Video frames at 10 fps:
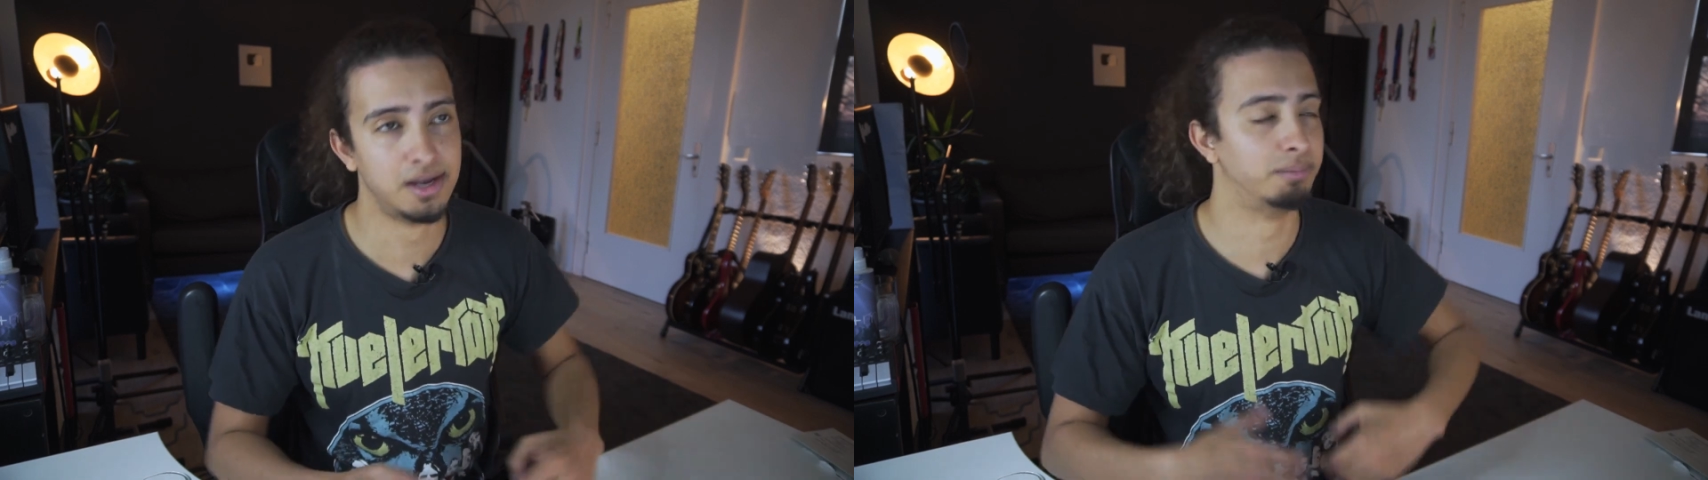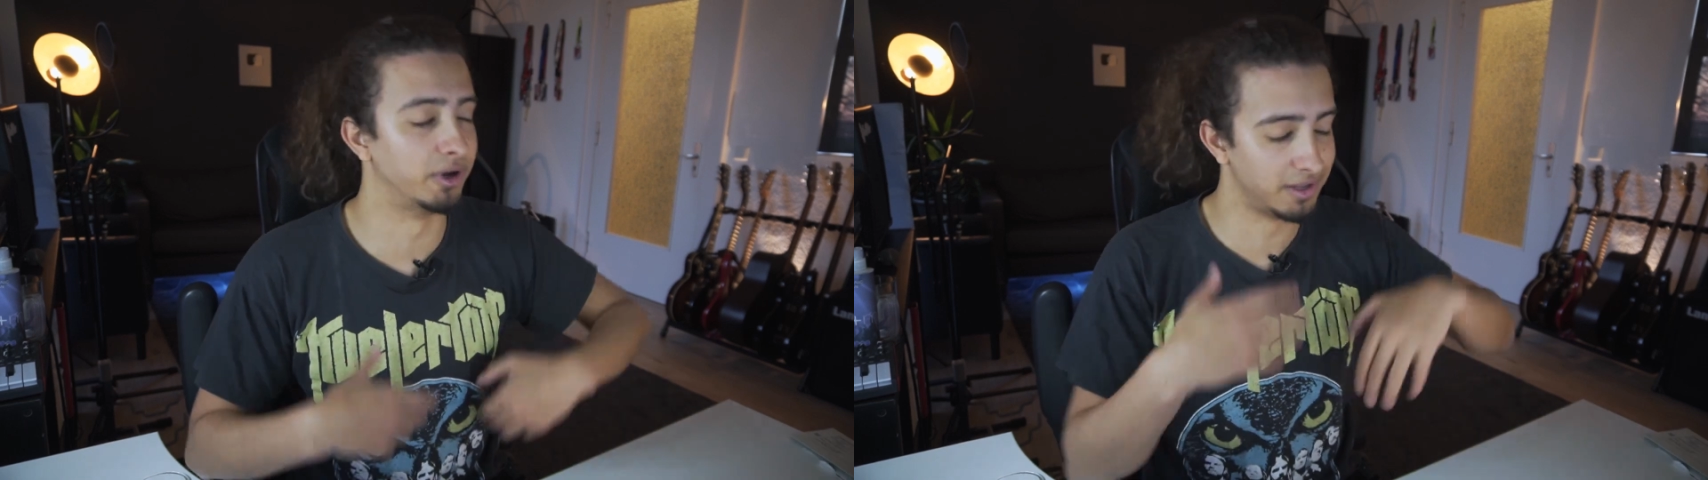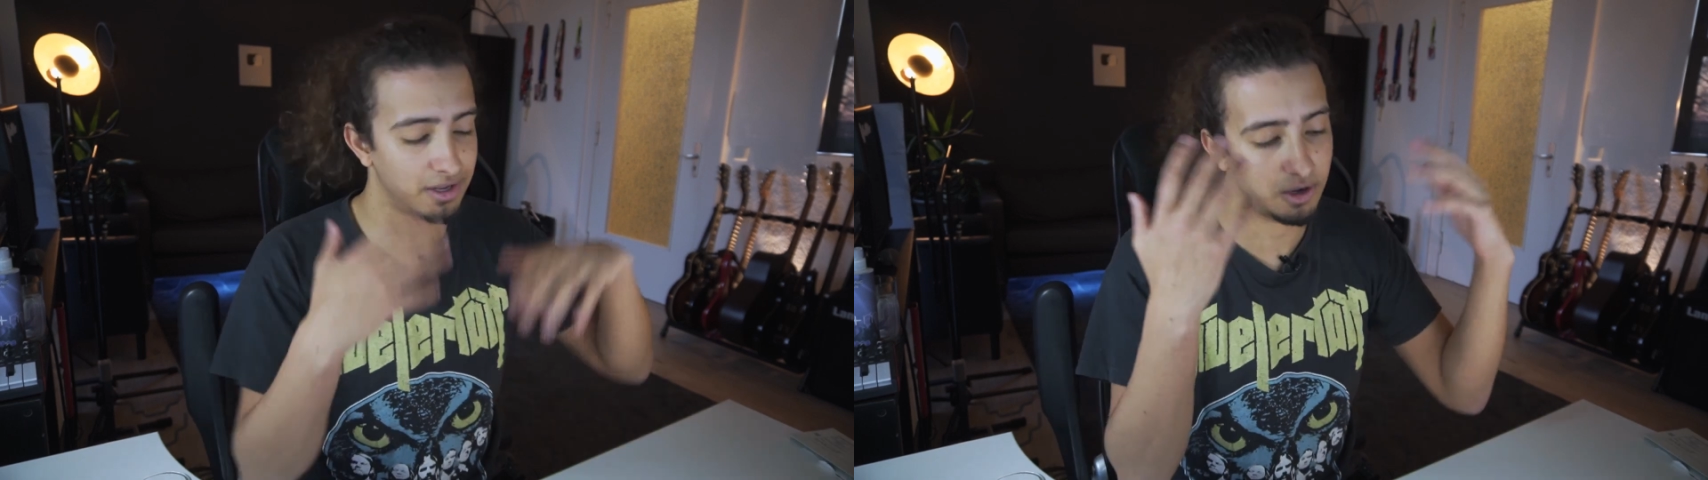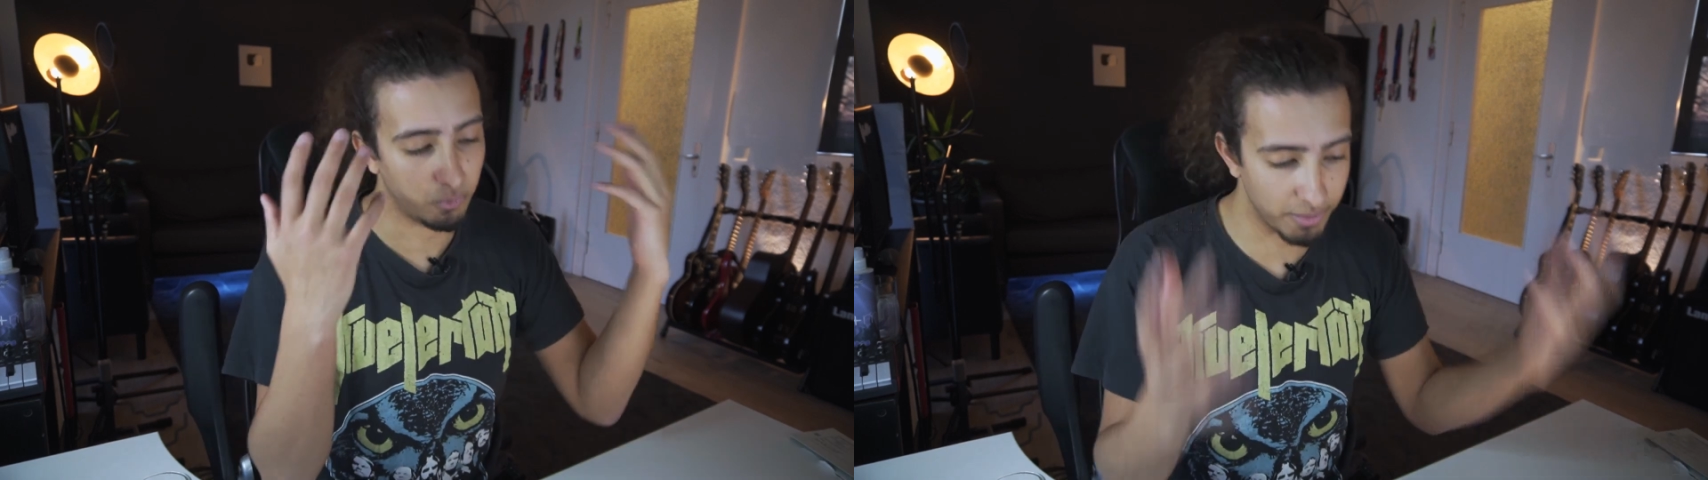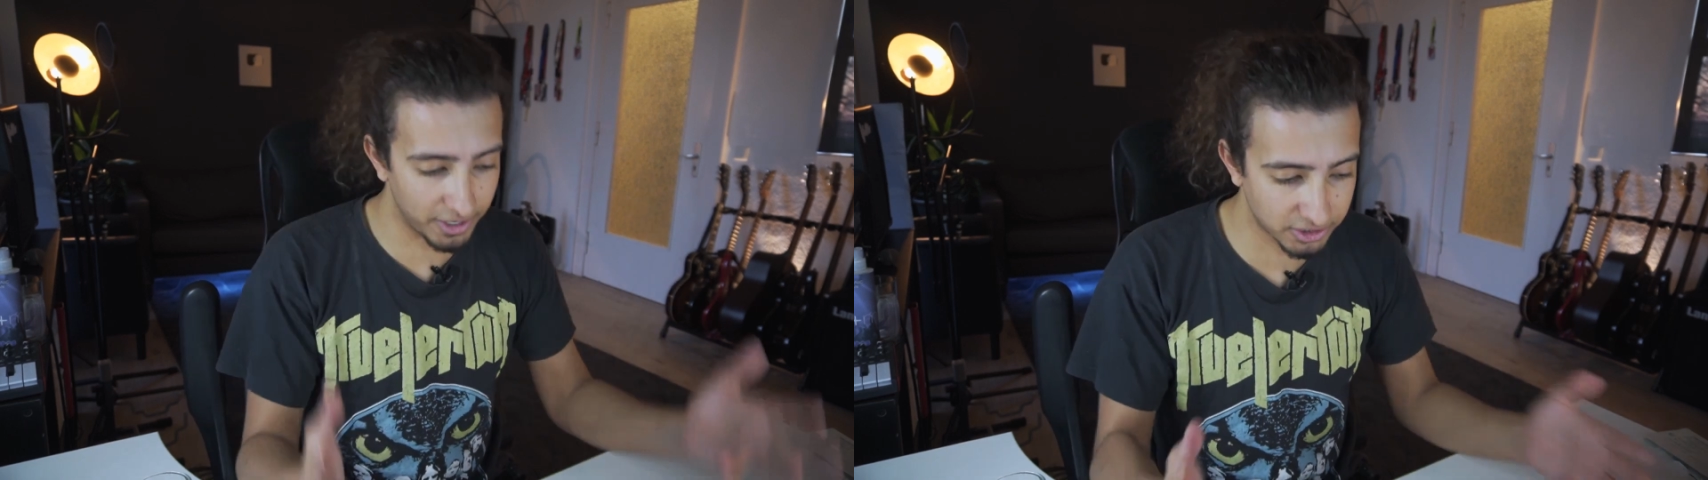But
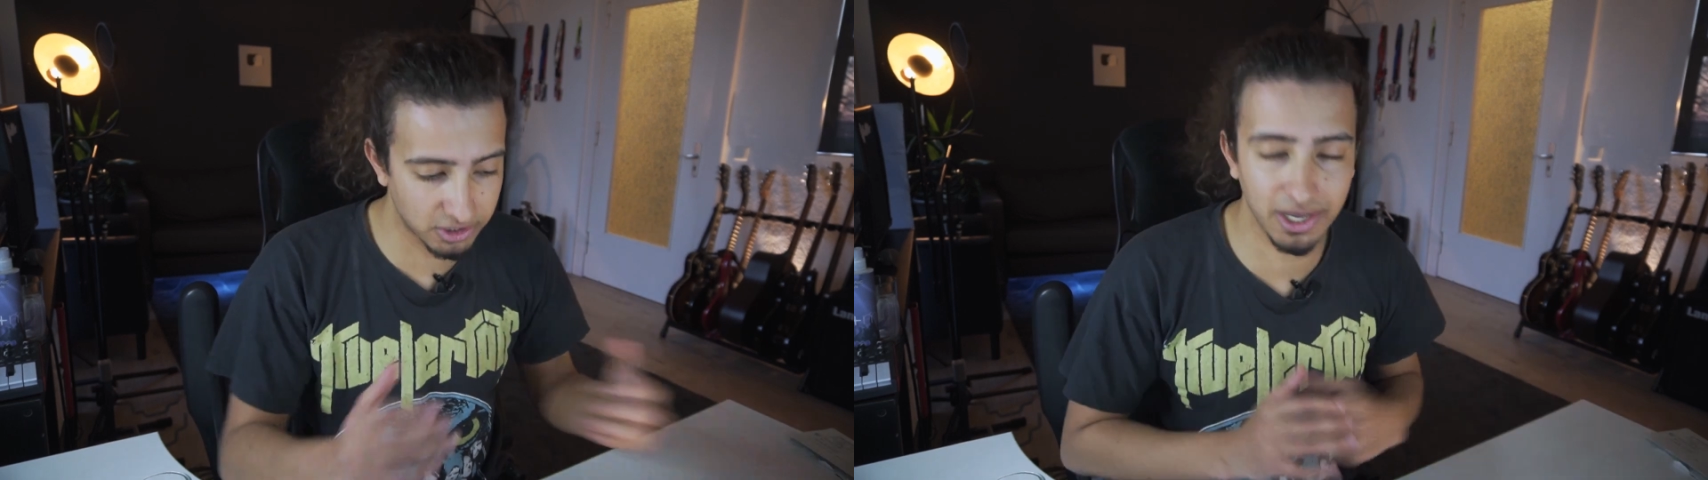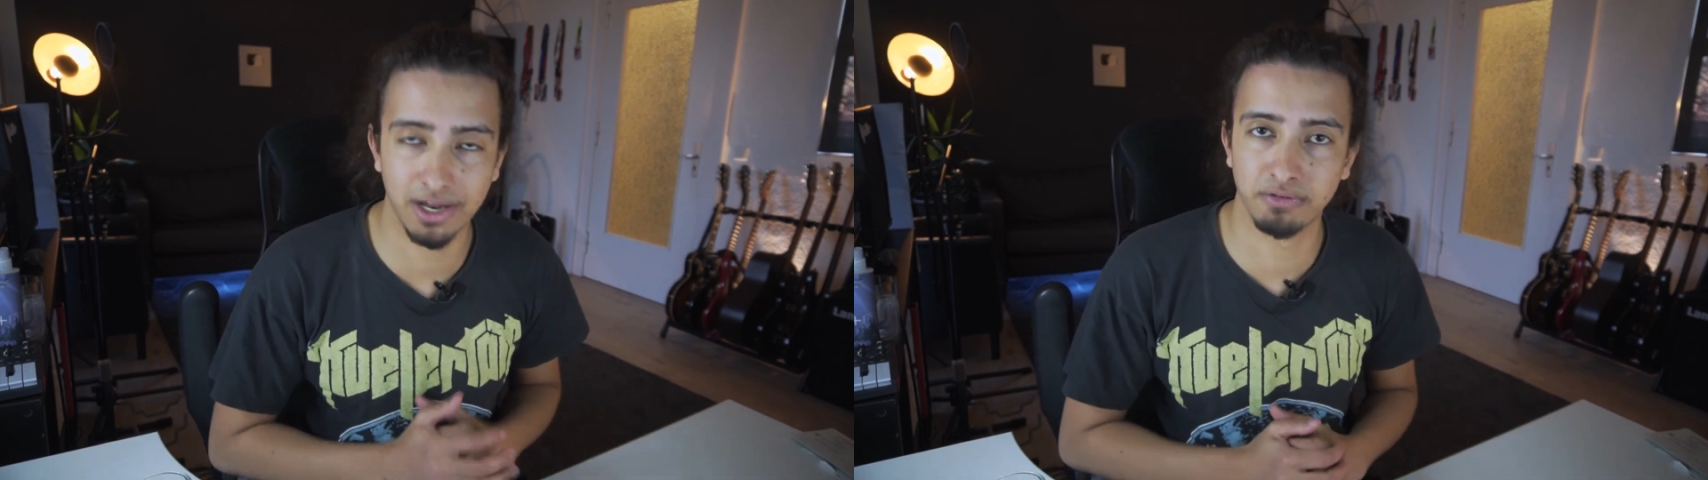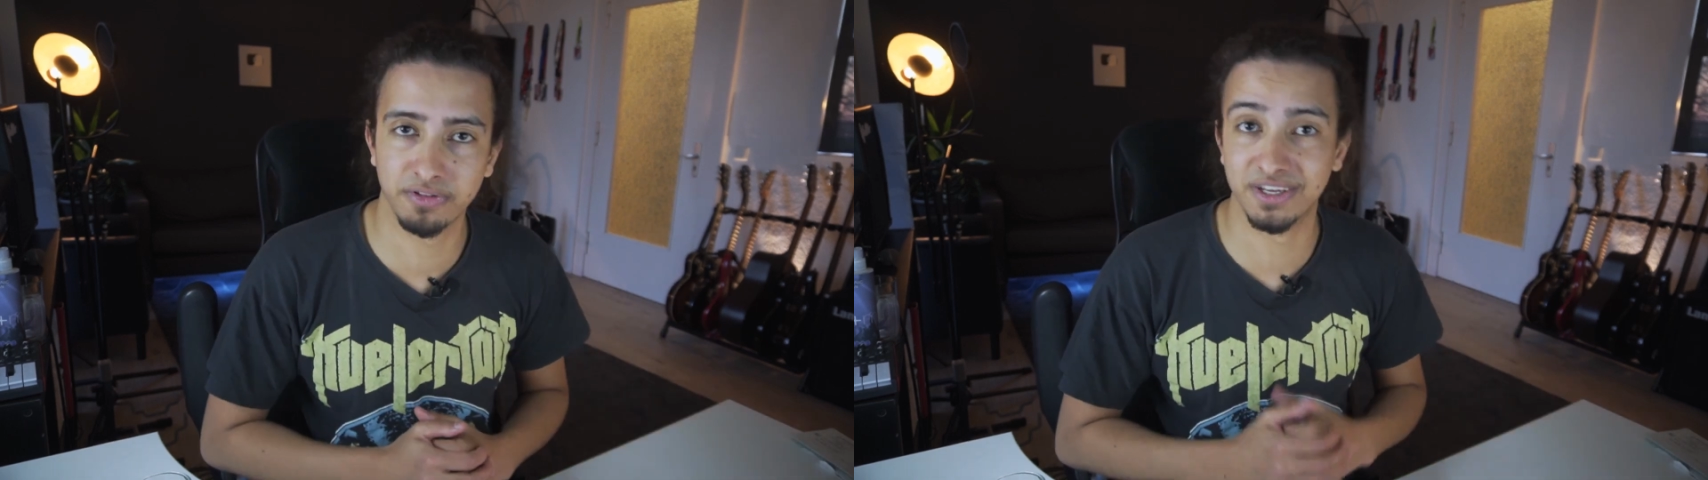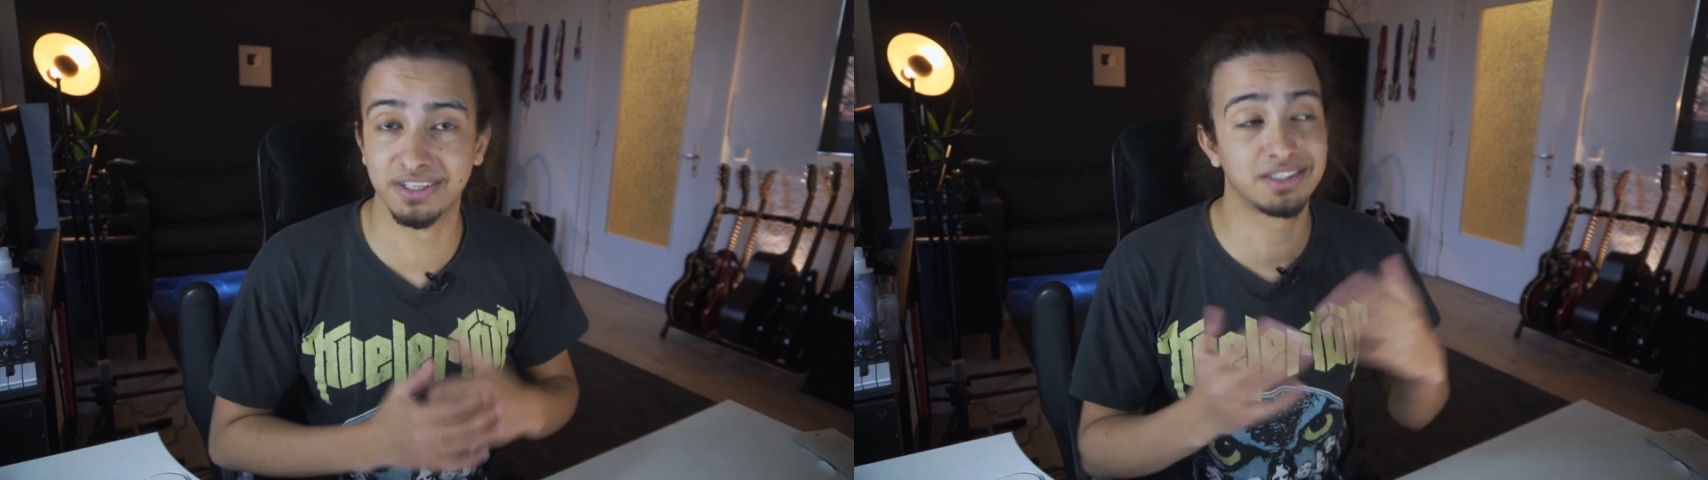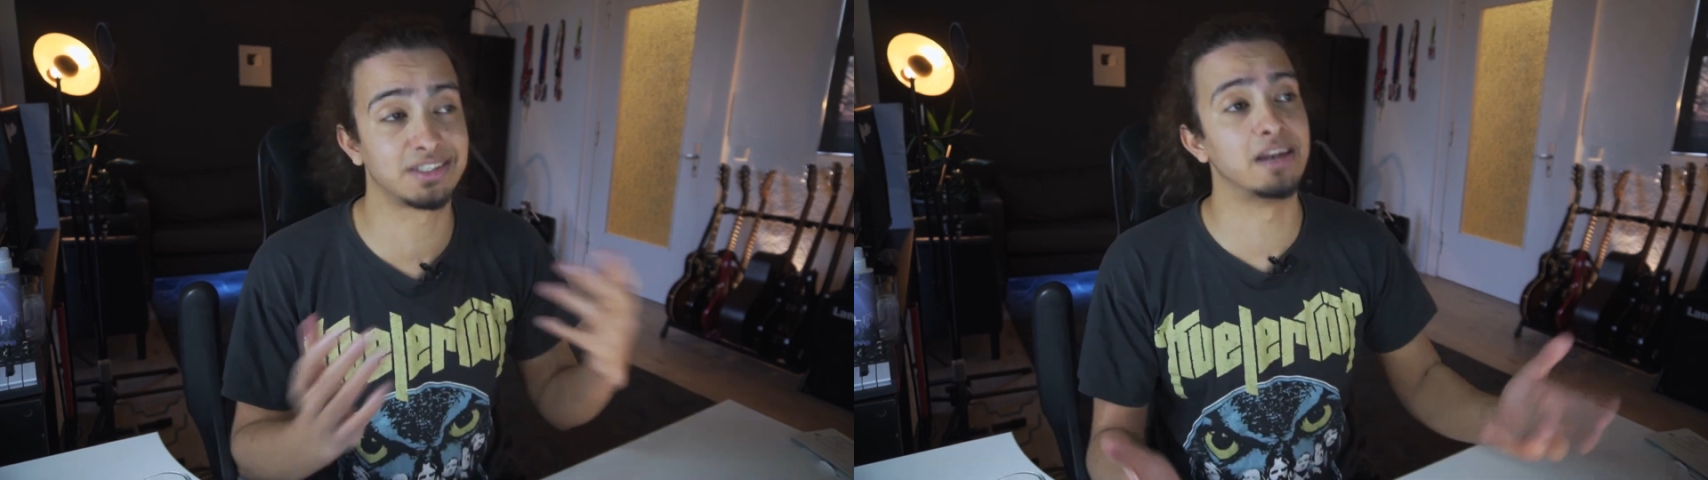we managed to get
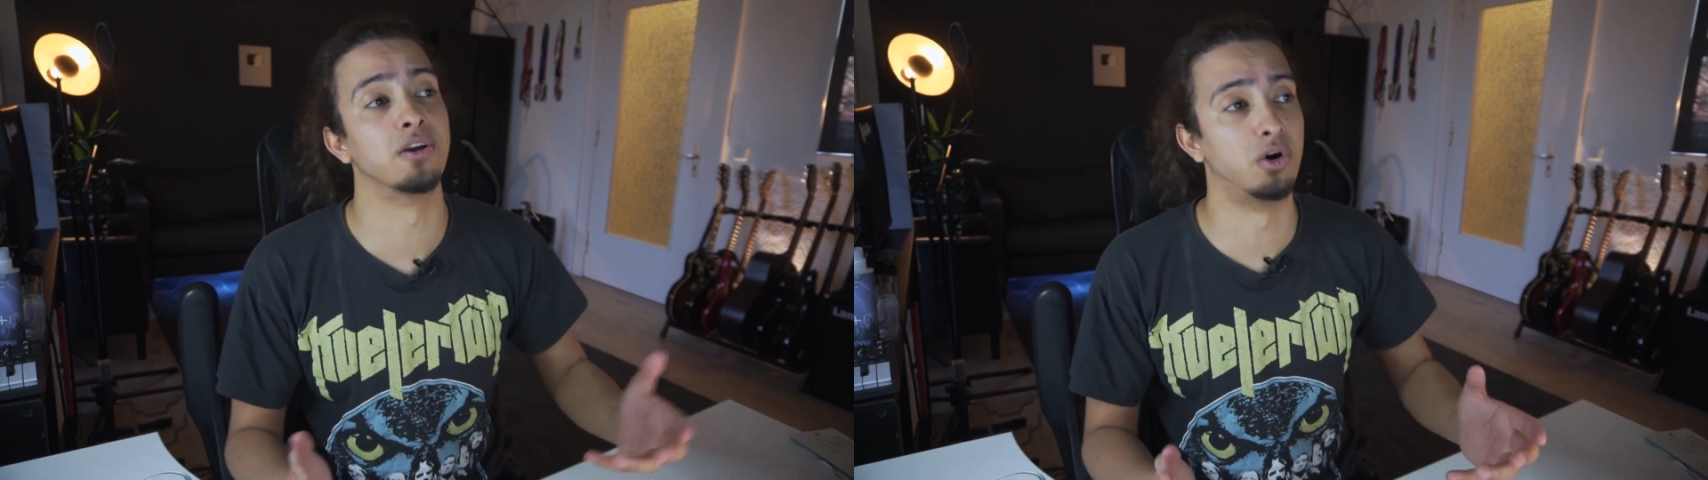everything sent